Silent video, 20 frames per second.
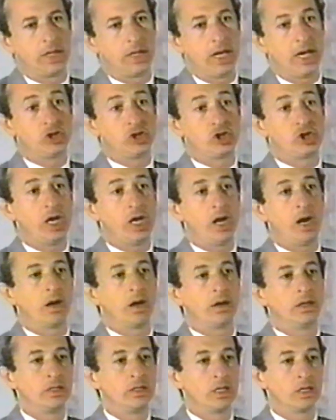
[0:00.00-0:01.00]
and
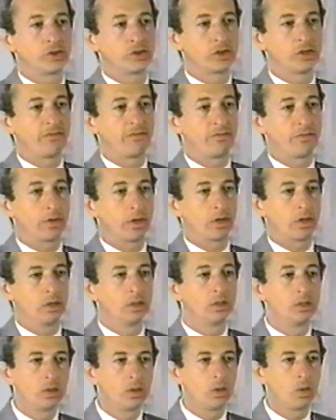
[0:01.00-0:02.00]
share in their suffering.
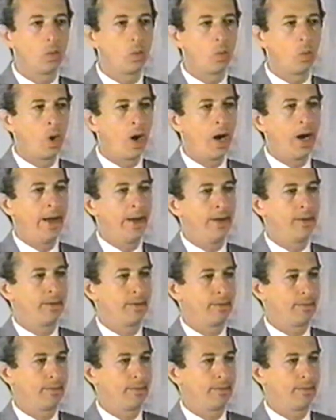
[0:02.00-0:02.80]
Why?